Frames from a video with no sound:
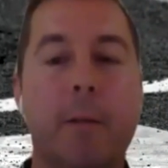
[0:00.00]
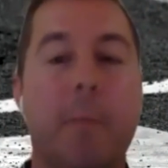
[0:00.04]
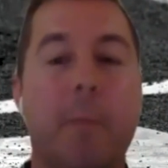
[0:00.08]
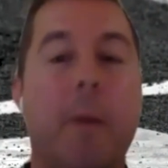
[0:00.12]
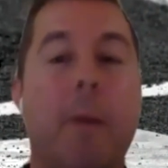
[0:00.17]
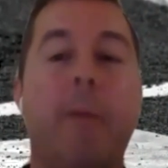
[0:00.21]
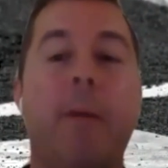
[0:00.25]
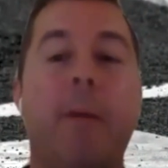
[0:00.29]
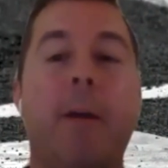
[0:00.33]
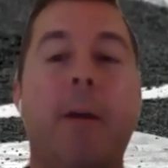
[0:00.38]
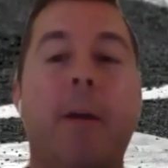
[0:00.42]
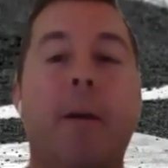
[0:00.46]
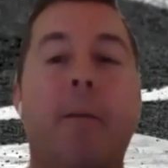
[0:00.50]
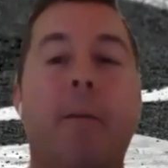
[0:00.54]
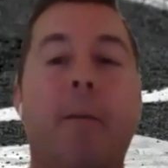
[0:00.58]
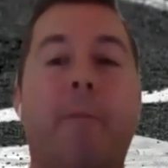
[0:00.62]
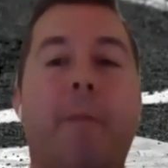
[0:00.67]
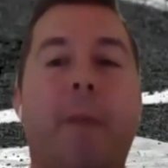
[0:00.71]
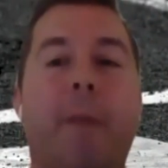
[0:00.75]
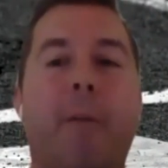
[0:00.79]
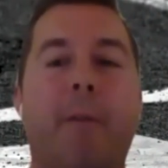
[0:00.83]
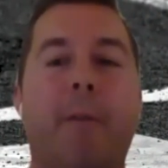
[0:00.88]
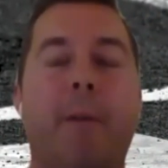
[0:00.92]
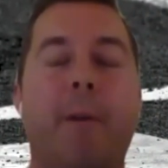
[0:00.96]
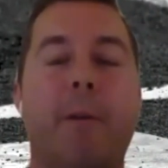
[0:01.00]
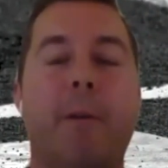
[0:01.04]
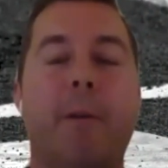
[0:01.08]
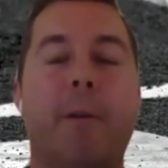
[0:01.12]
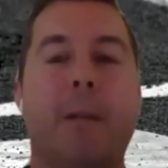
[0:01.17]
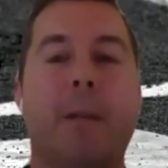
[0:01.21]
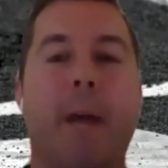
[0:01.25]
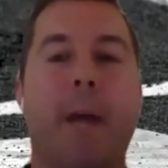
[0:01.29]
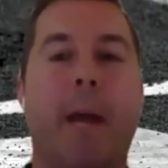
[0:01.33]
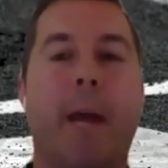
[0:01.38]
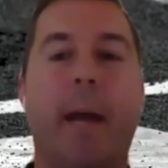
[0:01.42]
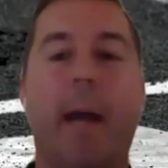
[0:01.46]
So maybe if if you're
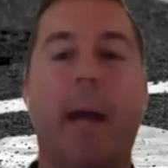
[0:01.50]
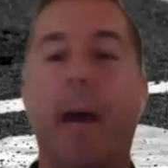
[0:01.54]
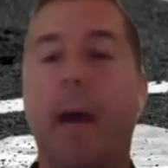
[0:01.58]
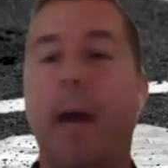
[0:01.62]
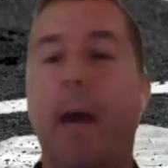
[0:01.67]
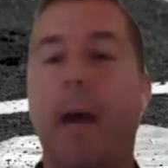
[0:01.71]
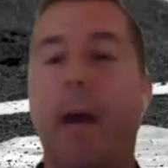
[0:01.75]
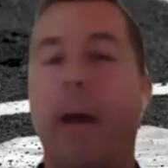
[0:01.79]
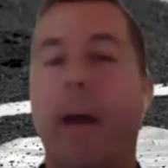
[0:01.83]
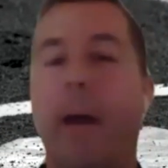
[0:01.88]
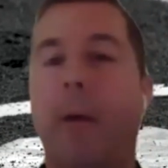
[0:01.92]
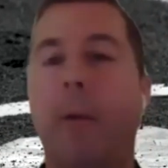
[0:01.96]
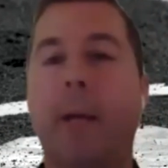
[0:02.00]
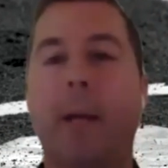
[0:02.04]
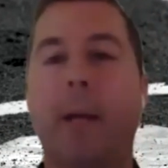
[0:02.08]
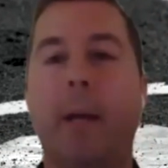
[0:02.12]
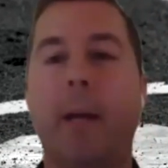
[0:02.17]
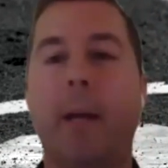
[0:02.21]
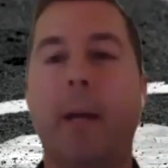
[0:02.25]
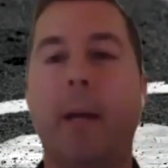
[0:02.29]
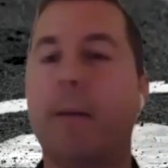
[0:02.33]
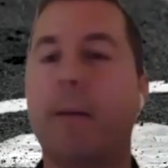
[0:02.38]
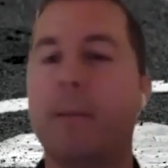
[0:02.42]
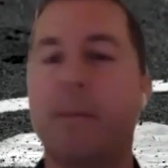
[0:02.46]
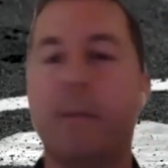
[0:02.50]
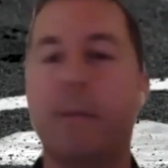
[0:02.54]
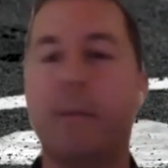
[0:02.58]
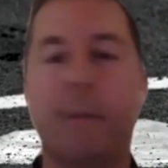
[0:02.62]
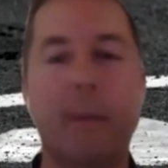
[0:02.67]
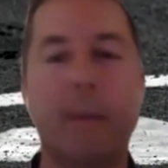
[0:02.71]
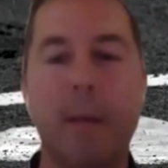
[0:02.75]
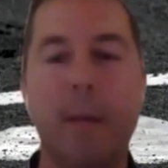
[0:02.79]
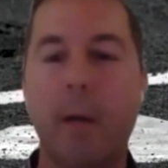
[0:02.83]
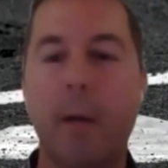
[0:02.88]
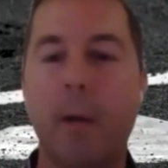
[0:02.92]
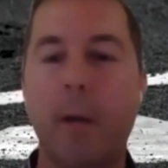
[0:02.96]
saying, hey, we need
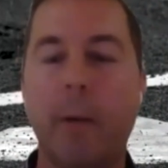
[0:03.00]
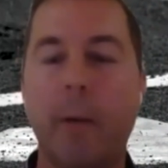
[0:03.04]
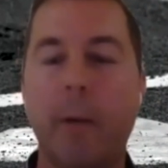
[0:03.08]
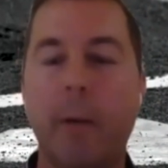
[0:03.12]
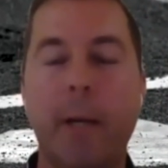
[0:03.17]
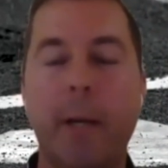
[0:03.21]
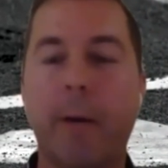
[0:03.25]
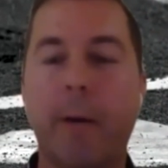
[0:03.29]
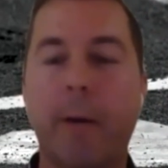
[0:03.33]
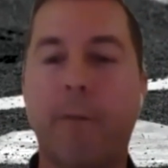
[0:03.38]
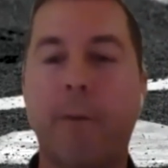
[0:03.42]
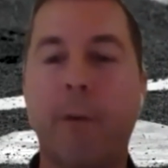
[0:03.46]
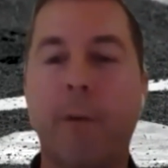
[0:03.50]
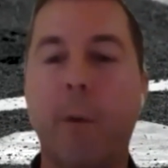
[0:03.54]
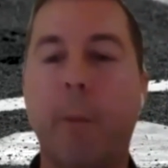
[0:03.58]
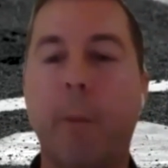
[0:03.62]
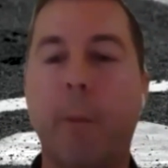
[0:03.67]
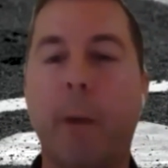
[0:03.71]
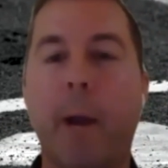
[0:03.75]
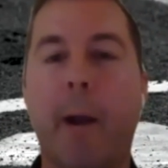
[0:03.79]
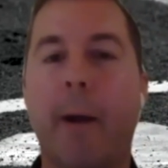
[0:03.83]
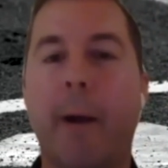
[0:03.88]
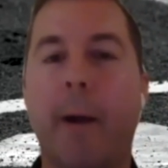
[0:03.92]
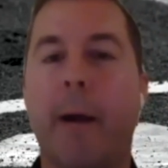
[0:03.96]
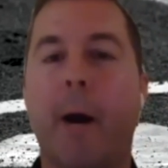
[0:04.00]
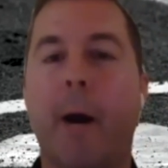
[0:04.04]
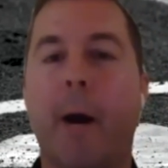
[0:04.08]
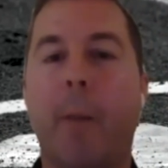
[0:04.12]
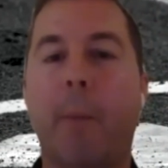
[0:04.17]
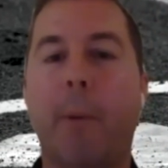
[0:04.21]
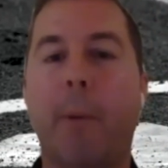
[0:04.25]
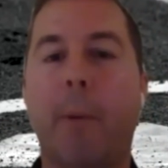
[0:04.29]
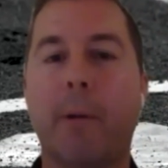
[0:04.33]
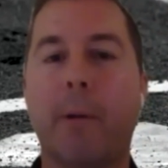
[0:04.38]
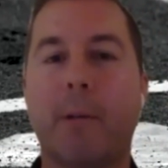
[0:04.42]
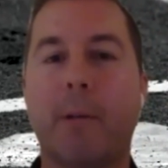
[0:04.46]
we need a few parent
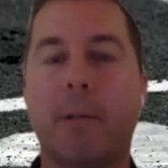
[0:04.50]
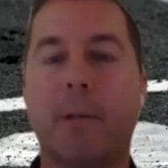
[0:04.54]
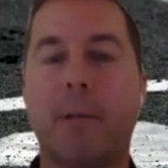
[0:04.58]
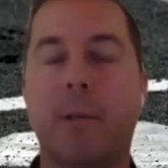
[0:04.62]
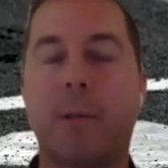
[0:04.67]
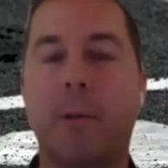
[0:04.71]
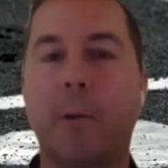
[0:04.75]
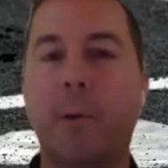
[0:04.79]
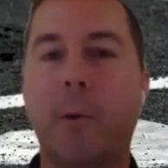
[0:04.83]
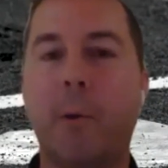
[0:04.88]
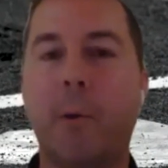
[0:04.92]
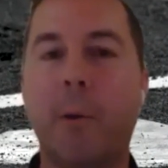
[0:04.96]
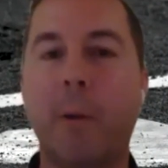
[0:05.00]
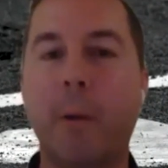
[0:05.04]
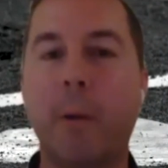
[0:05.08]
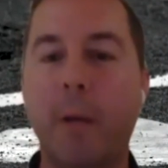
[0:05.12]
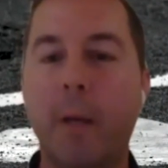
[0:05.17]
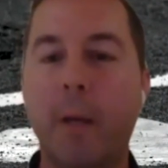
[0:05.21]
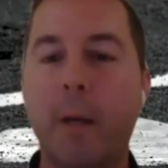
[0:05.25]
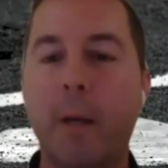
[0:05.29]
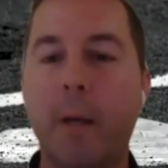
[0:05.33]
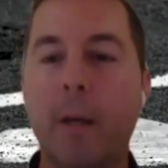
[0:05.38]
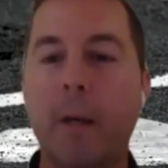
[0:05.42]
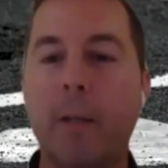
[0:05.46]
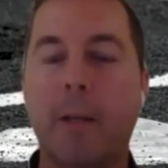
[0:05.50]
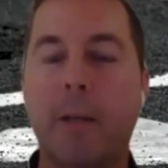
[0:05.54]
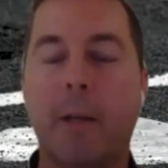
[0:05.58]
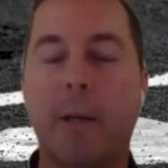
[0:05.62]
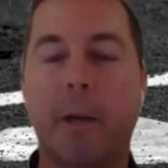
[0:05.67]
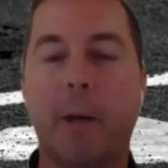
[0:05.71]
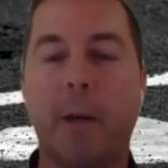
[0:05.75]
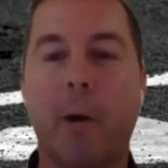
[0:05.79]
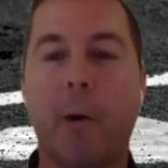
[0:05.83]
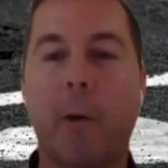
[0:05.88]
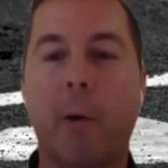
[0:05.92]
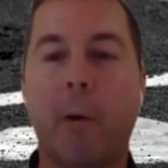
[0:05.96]
helpers to to
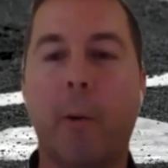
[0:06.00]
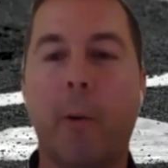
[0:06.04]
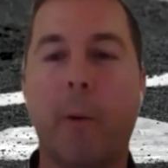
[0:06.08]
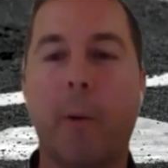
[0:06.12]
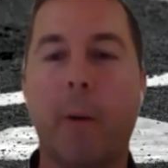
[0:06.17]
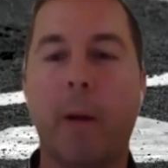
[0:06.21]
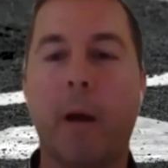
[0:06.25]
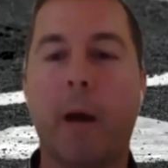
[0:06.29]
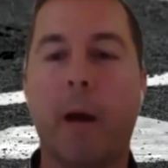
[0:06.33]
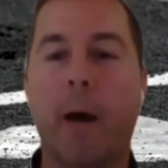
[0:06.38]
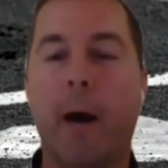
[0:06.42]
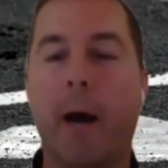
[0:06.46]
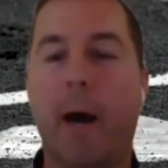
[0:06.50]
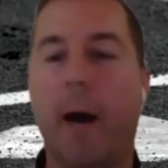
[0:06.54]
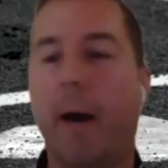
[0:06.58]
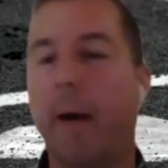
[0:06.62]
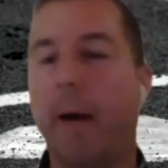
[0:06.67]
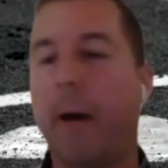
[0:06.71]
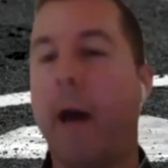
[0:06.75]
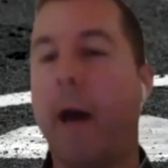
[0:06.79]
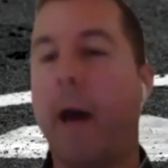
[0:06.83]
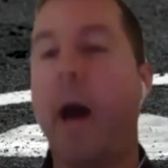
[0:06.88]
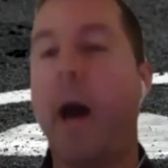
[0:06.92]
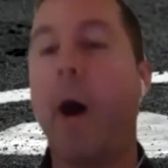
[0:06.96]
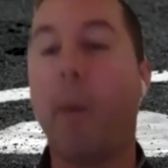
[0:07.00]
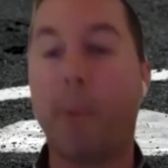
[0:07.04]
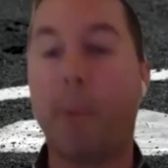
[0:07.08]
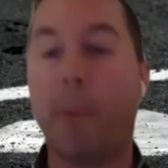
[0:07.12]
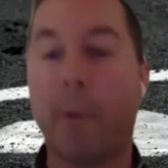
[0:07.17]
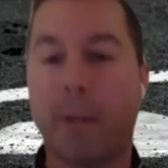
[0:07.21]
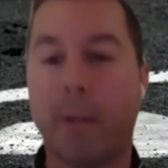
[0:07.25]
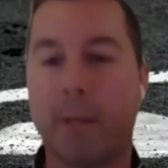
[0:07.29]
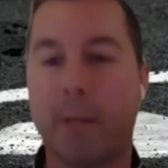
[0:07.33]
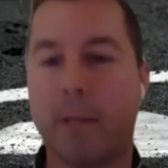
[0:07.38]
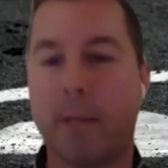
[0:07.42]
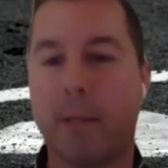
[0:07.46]
you know uh, help
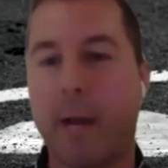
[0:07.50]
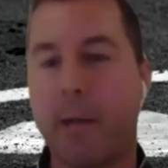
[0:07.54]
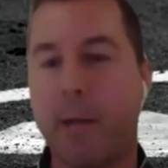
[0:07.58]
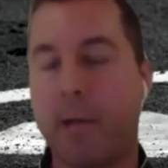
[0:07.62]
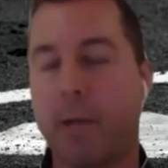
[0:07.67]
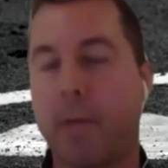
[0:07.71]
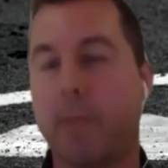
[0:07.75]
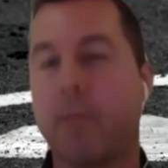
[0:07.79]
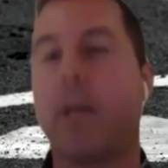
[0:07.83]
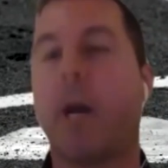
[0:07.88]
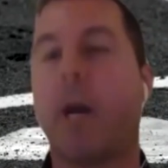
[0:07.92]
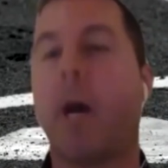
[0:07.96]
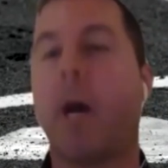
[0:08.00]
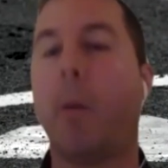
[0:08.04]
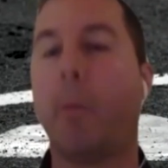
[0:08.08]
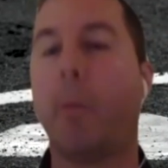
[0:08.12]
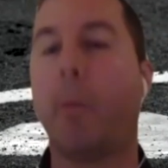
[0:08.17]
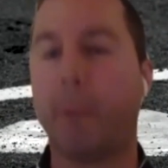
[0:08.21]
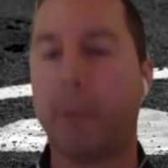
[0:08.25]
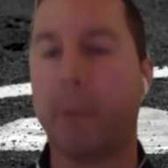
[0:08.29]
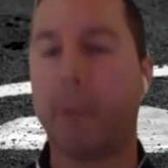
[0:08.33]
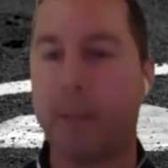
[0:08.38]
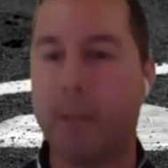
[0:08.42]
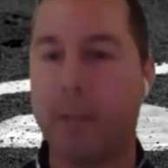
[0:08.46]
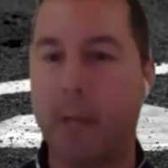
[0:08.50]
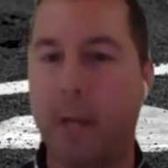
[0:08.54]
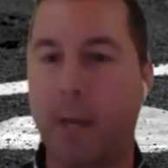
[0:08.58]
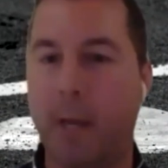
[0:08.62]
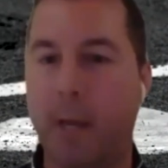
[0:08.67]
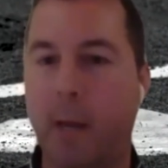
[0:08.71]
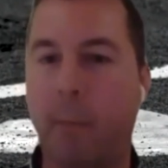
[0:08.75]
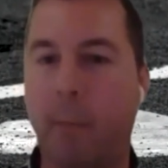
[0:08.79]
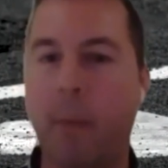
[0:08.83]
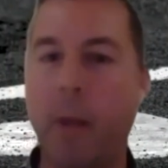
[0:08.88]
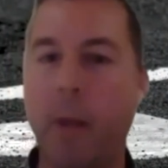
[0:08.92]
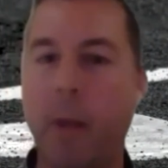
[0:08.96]
with the sessions, help with the
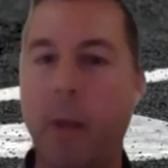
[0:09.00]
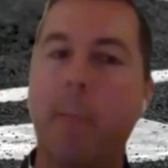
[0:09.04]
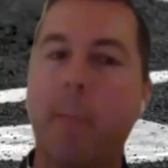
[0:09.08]
team,